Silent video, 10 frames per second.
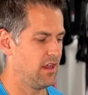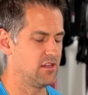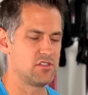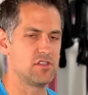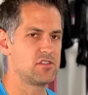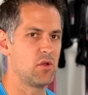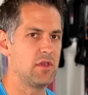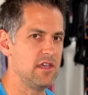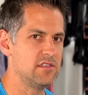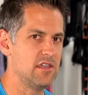It's just
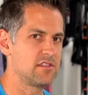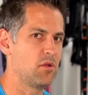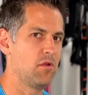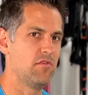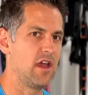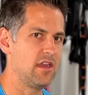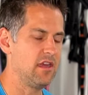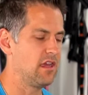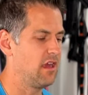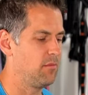so easy, it's so
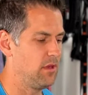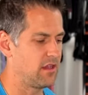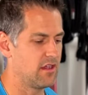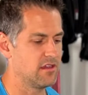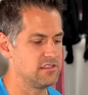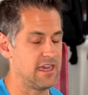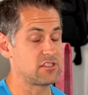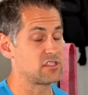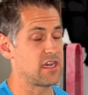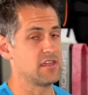inviting because the
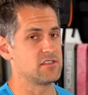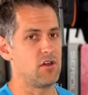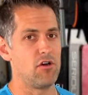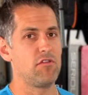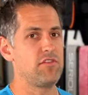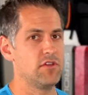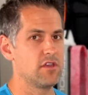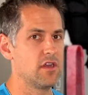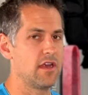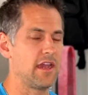exercises all feel good.